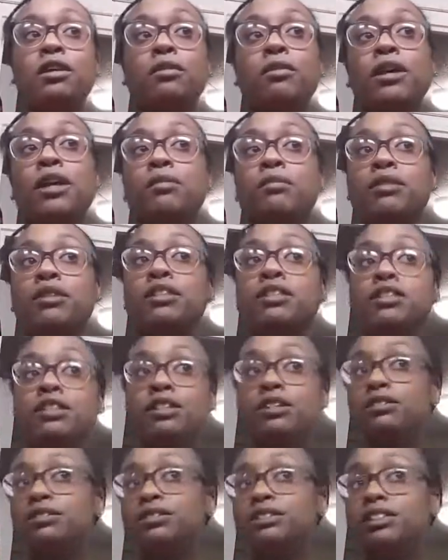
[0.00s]
But I'm in the
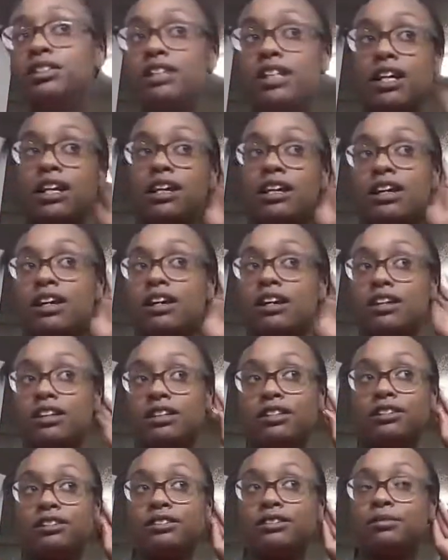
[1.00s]
zone today,
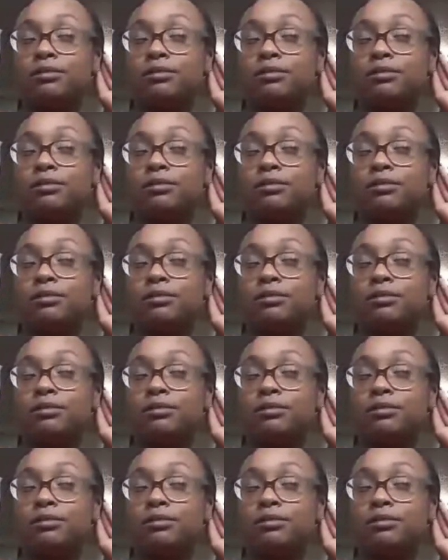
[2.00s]
y'all.